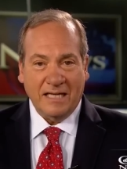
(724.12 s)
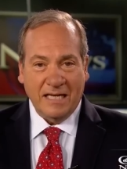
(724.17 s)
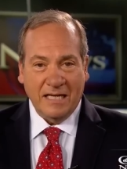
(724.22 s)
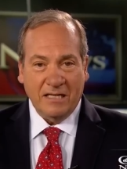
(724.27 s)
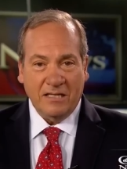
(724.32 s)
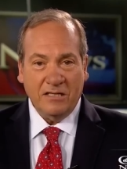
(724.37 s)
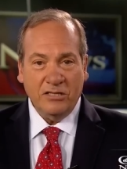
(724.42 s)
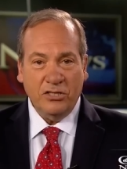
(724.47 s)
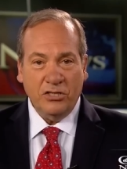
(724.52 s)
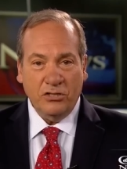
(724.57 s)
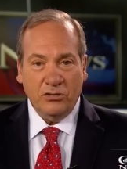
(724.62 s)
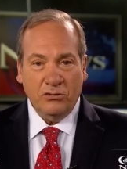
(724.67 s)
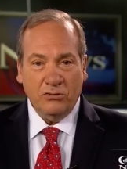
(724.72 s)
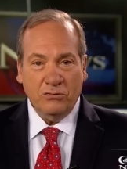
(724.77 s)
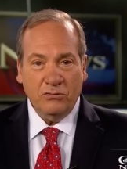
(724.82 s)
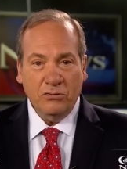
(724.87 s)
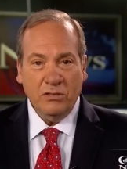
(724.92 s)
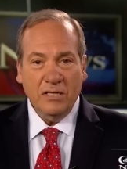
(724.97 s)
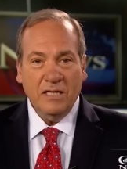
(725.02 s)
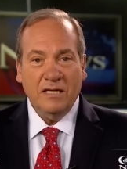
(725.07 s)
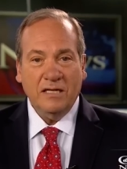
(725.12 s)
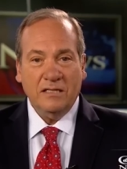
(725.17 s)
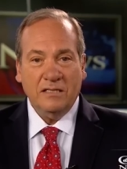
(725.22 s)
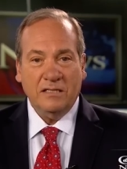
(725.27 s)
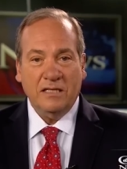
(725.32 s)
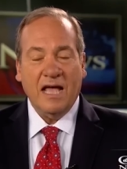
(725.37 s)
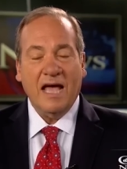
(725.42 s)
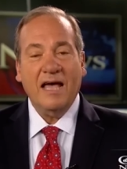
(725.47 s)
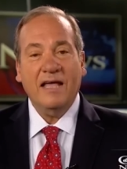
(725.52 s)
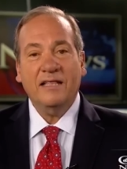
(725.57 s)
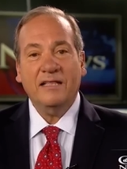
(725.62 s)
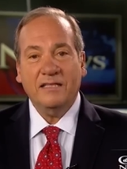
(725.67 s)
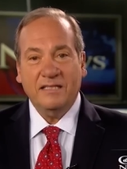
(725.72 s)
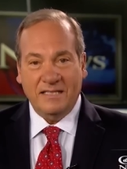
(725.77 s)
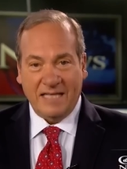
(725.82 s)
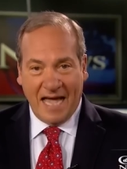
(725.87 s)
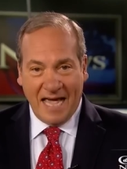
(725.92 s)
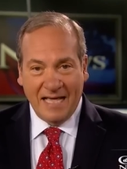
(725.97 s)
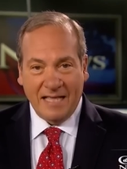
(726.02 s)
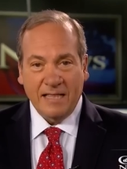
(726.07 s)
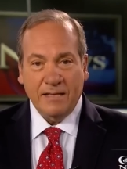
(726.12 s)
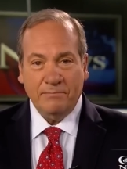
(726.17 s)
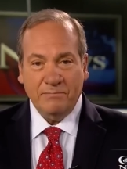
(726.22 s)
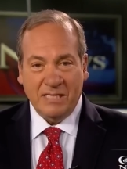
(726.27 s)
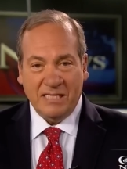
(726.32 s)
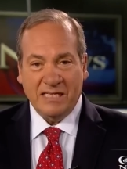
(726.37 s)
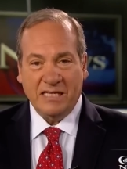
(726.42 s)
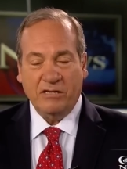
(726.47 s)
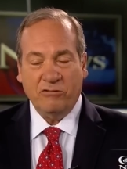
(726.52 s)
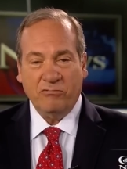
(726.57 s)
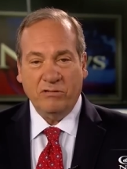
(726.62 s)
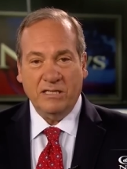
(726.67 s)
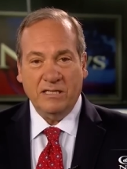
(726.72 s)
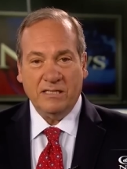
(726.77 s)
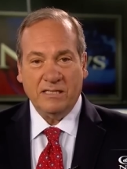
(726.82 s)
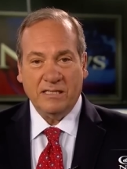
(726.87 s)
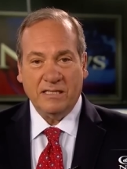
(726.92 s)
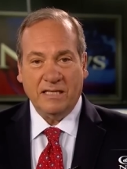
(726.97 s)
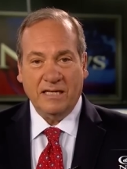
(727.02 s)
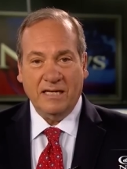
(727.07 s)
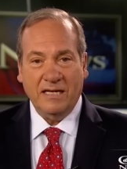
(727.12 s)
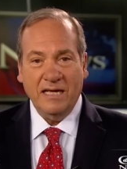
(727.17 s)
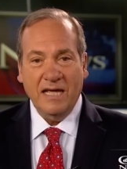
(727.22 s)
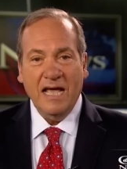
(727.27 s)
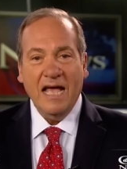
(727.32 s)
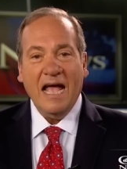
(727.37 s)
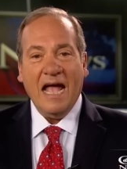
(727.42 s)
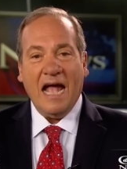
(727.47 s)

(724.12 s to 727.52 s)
to kill you, take them seriously.